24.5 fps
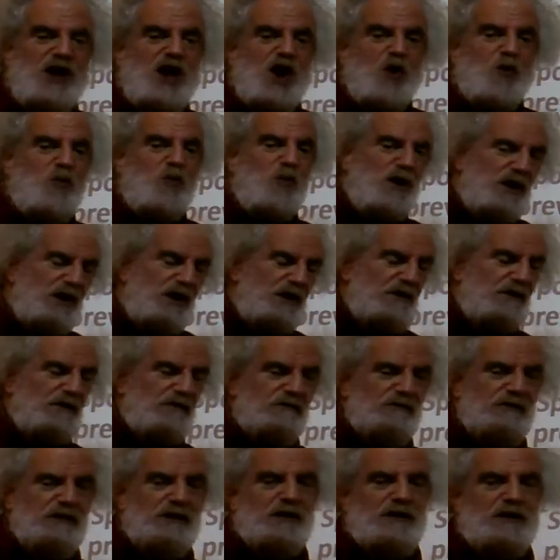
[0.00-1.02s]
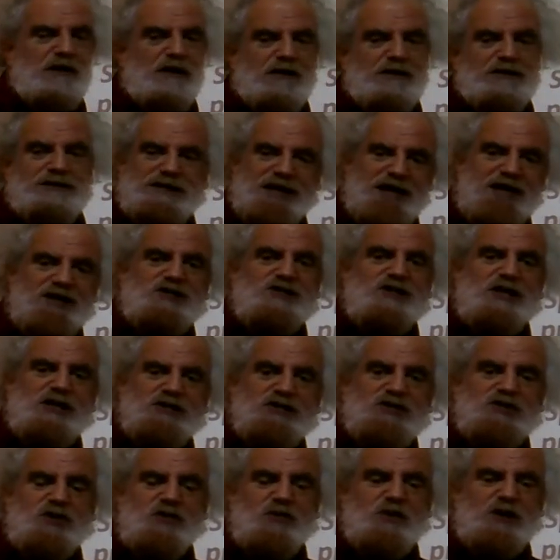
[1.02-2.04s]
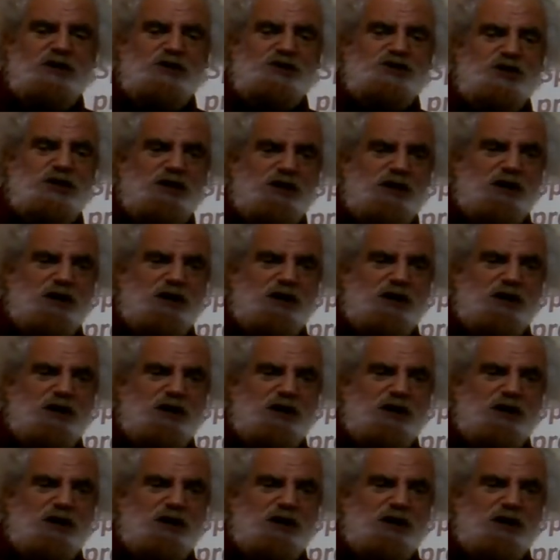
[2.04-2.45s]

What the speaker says: When they are testing sewage,